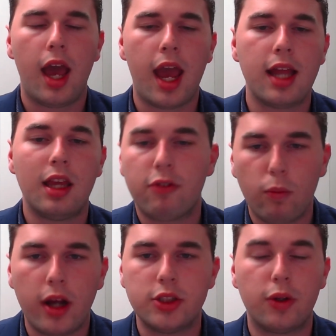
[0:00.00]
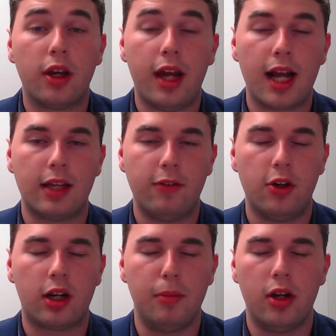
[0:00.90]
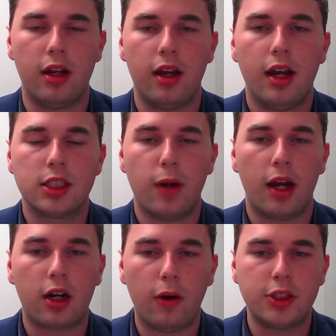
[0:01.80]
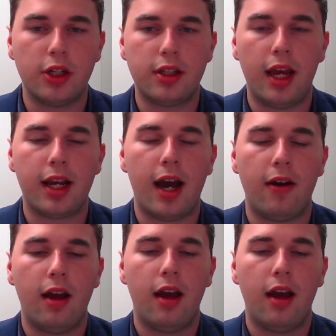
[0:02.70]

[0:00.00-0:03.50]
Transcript: and different ways you can get active in your community. So I encourage you to check out